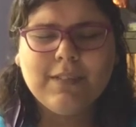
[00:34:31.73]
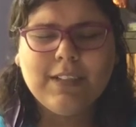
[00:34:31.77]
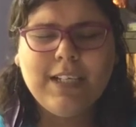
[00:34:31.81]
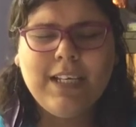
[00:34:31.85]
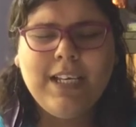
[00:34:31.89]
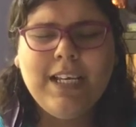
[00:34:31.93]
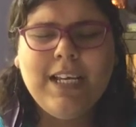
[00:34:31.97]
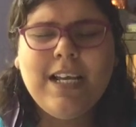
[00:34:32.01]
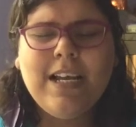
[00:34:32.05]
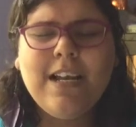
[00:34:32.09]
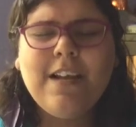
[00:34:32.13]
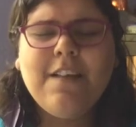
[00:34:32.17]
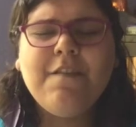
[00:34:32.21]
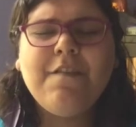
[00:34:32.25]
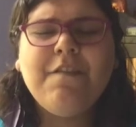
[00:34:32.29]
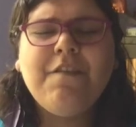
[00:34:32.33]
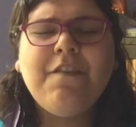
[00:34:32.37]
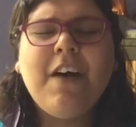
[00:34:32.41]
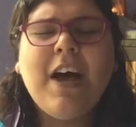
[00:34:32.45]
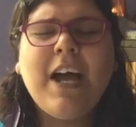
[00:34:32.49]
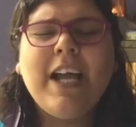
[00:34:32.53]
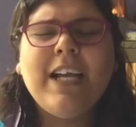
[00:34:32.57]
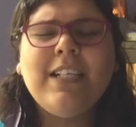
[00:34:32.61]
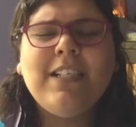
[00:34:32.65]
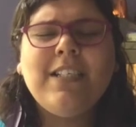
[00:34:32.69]
He
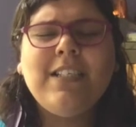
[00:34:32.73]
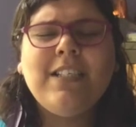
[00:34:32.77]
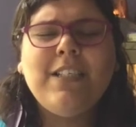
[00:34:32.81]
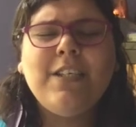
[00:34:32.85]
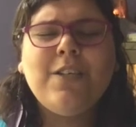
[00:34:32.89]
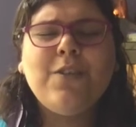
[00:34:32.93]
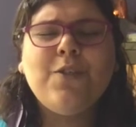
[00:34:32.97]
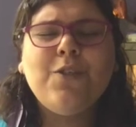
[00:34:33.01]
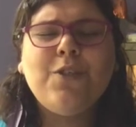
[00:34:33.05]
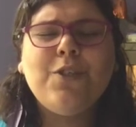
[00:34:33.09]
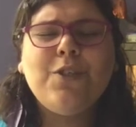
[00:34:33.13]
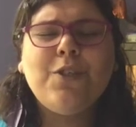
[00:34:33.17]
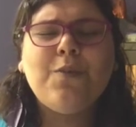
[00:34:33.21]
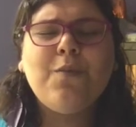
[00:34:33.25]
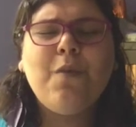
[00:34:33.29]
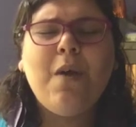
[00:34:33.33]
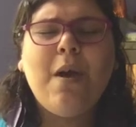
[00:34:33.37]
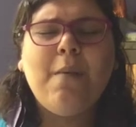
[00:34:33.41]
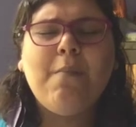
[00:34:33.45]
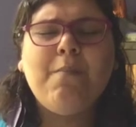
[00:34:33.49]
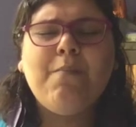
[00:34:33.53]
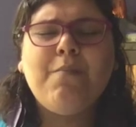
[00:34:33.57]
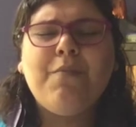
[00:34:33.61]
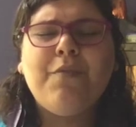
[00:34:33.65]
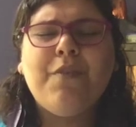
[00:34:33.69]
invites you to
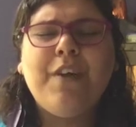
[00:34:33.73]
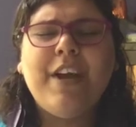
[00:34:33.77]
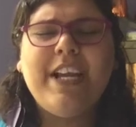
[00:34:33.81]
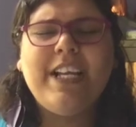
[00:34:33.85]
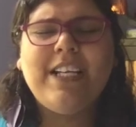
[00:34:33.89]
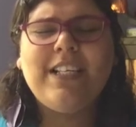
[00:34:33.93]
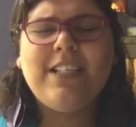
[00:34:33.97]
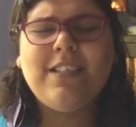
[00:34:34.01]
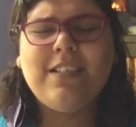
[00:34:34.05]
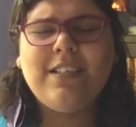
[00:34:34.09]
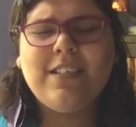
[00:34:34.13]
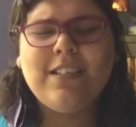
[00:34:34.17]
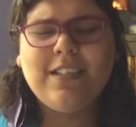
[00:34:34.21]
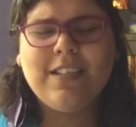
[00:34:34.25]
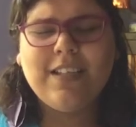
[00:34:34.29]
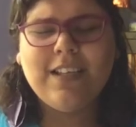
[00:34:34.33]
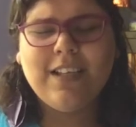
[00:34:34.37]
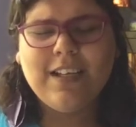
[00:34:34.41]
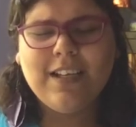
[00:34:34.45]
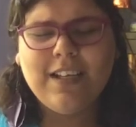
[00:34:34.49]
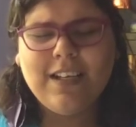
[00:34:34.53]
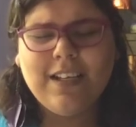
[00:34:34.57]
embrace.